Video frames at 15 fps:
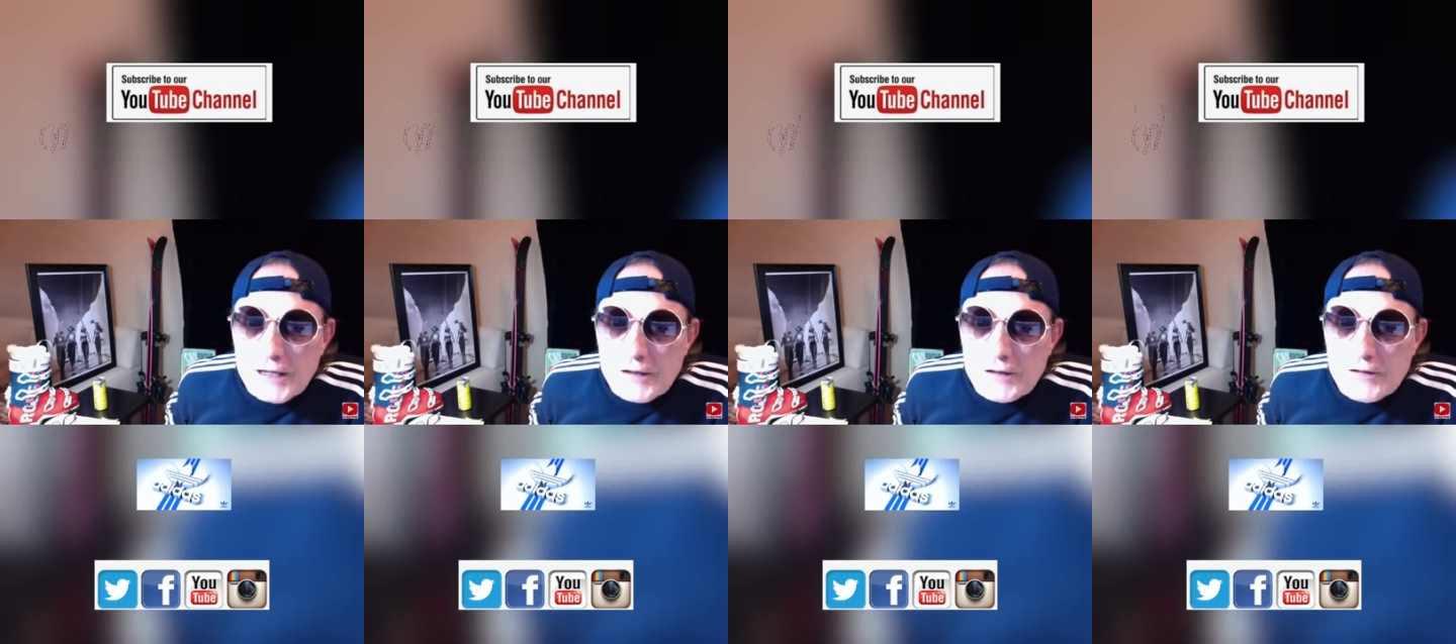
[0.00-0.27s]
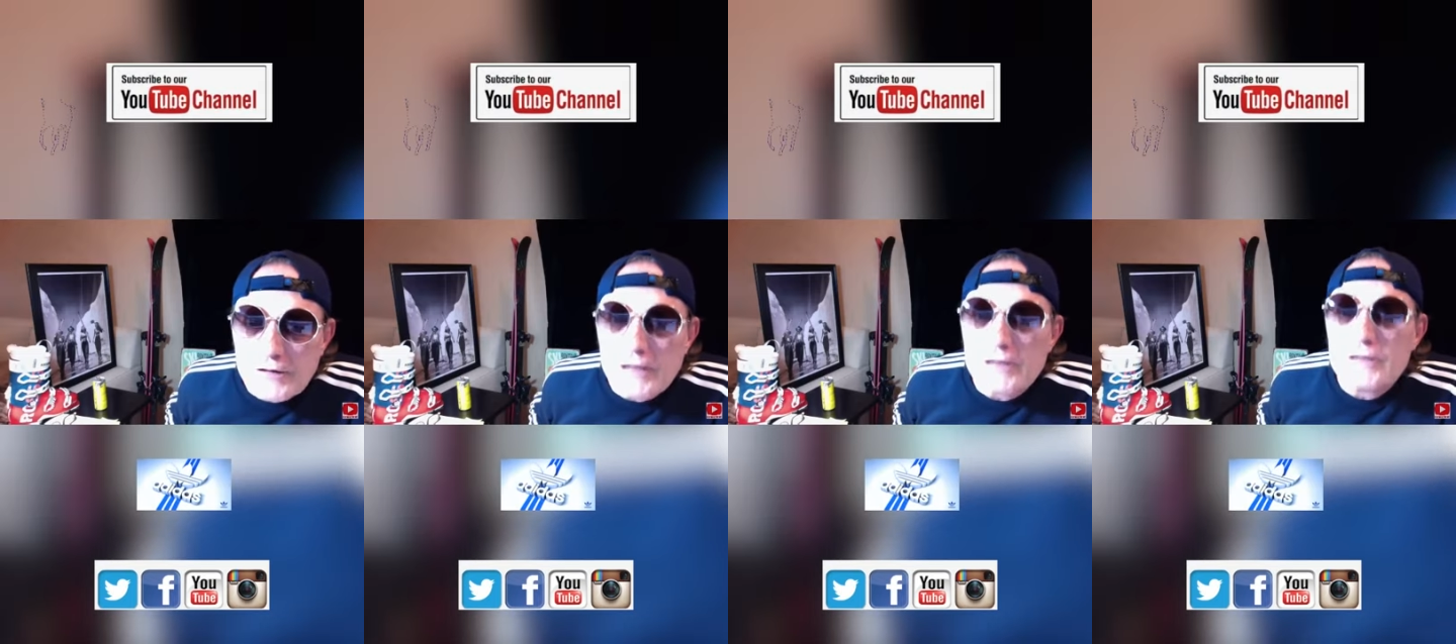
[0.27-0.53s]
that
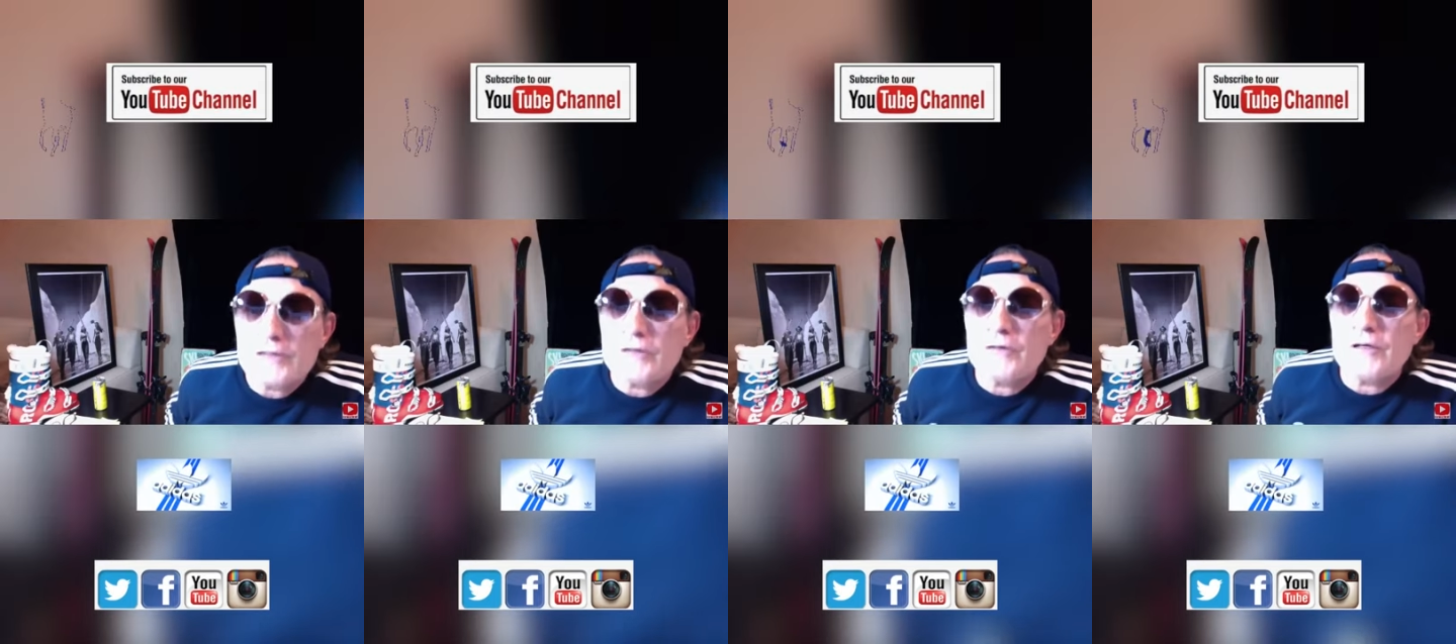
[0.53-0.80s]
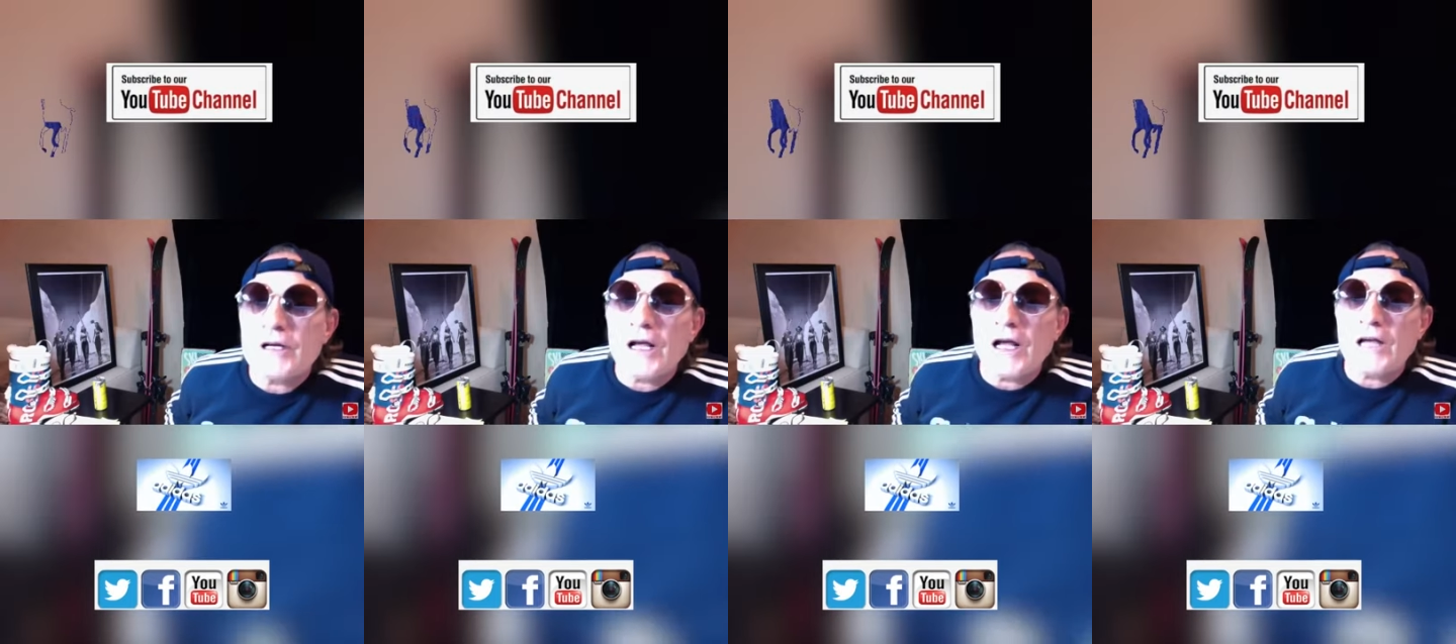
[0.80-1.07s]
new
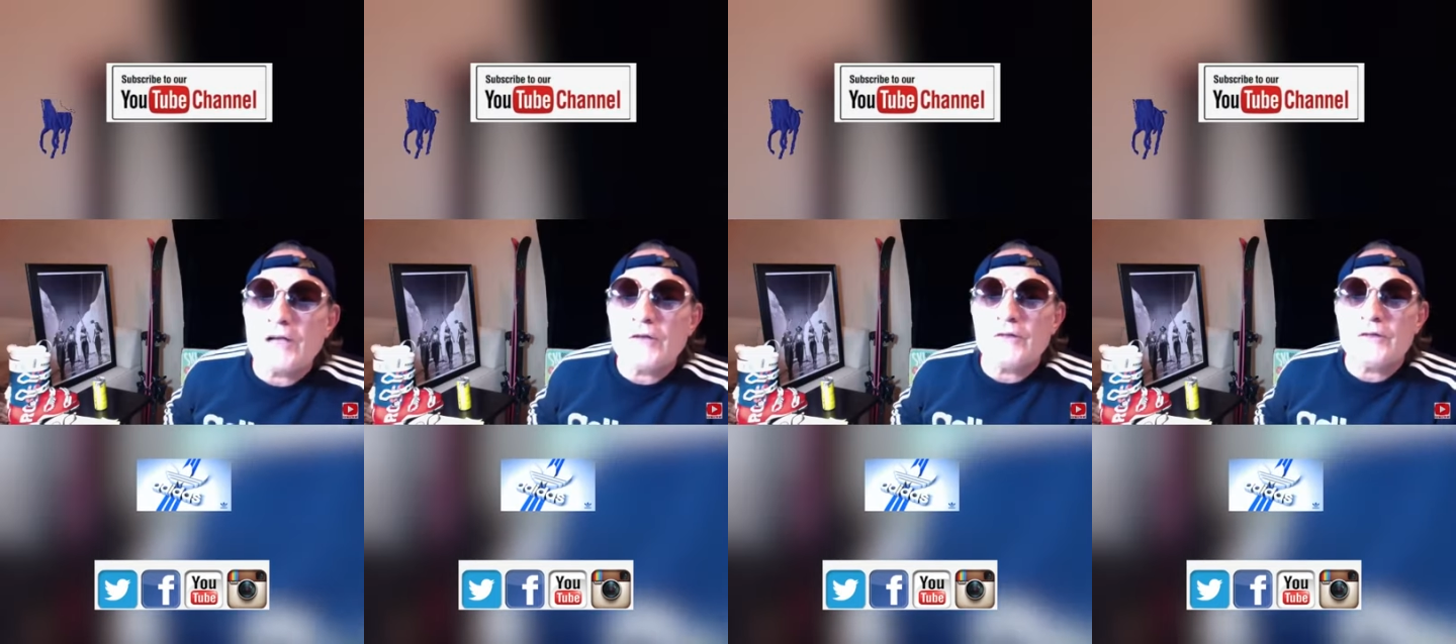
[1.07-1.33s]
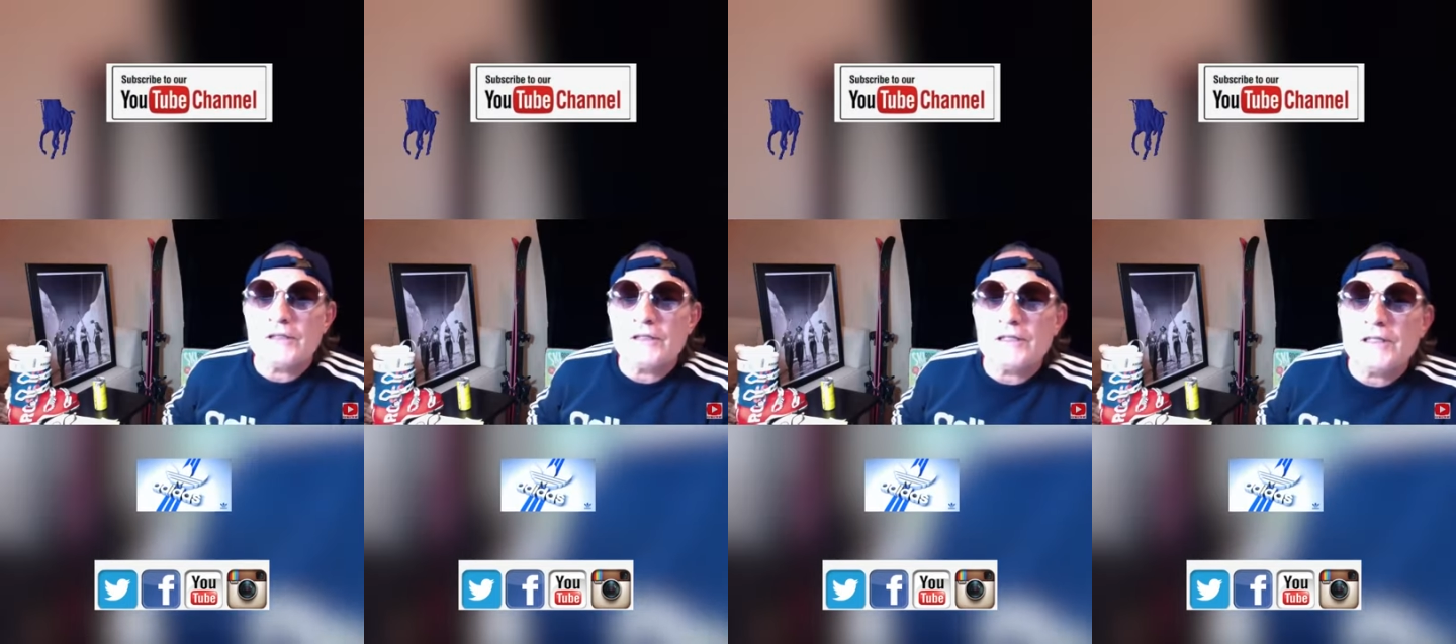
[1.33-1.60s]
Arizona
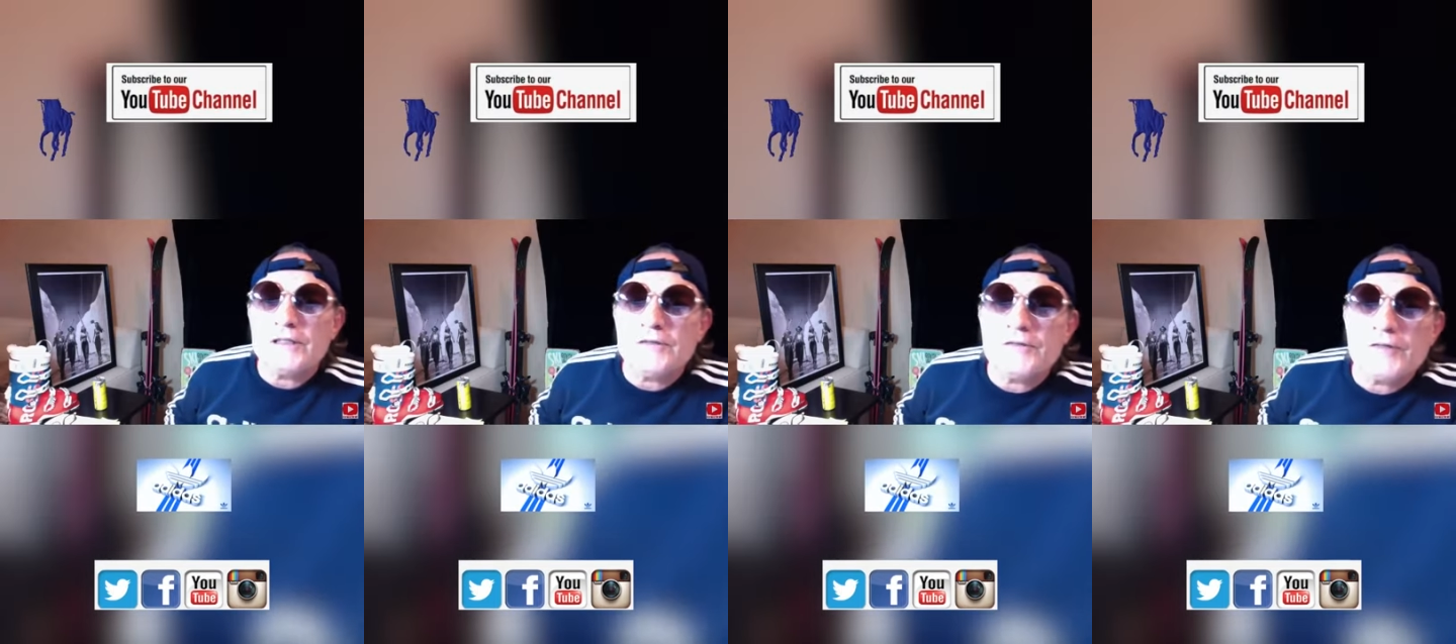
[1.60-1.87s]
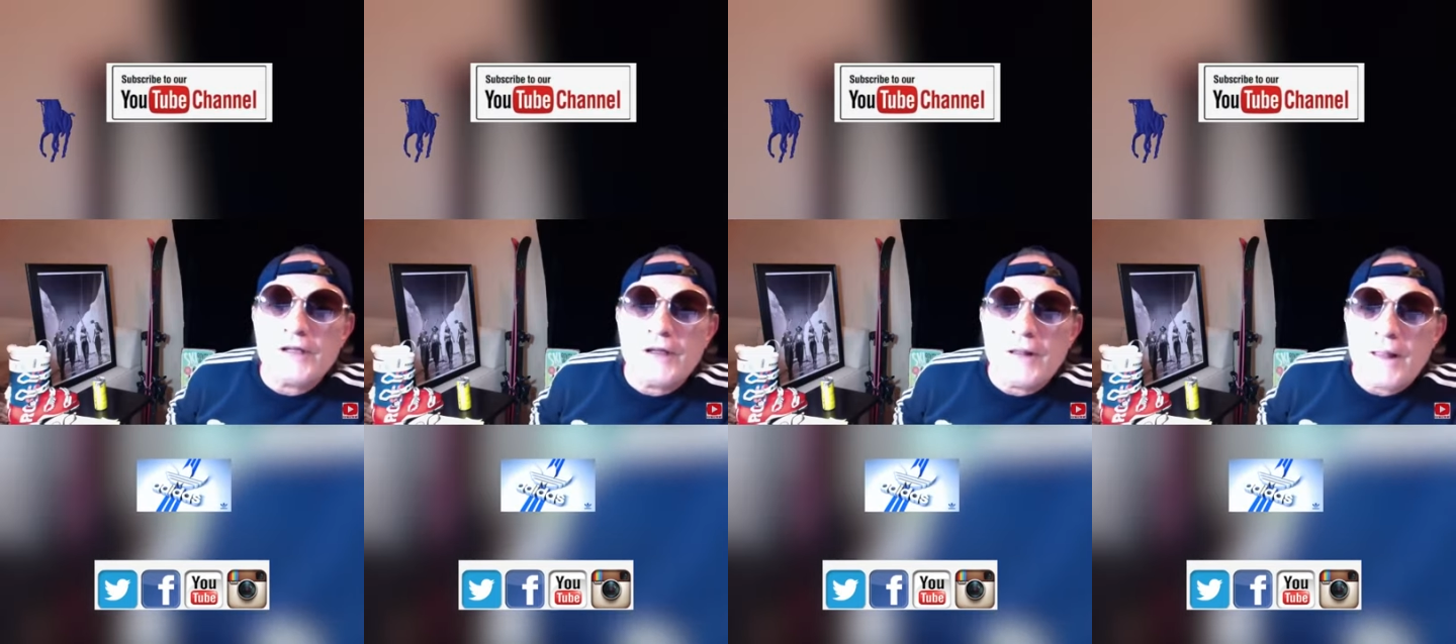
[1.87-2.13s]
gondola
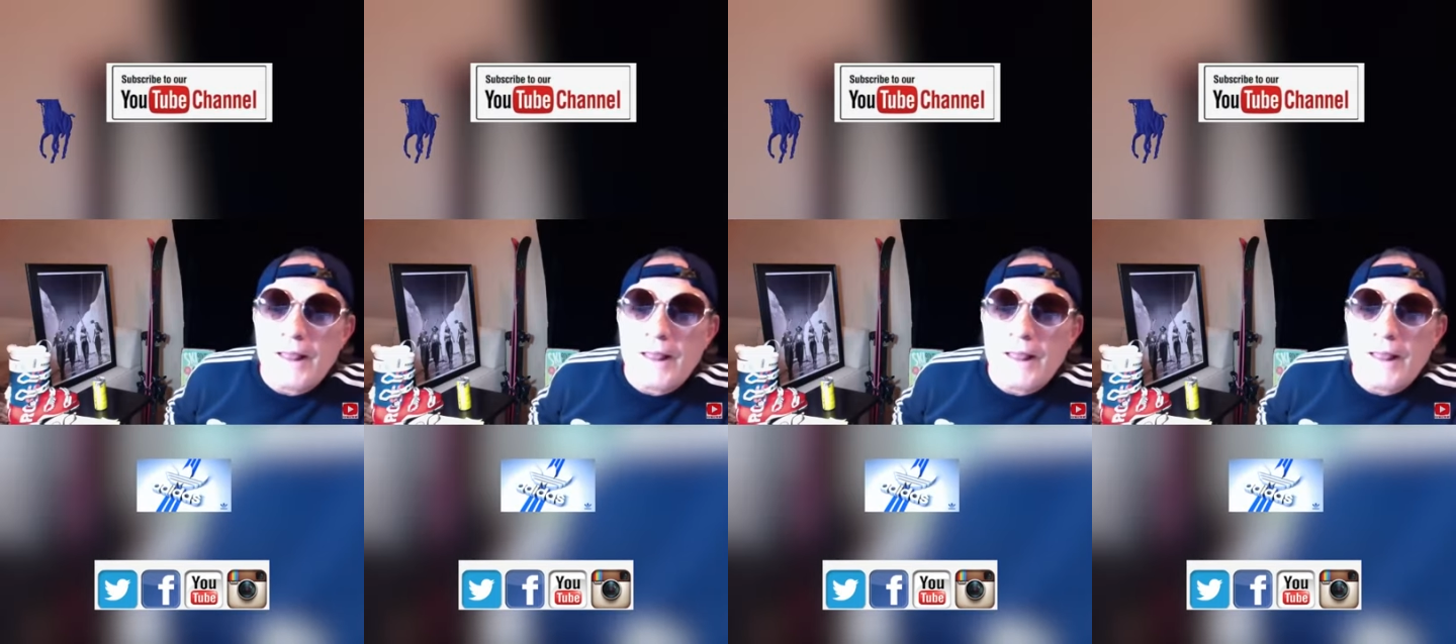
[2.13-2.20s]
lift.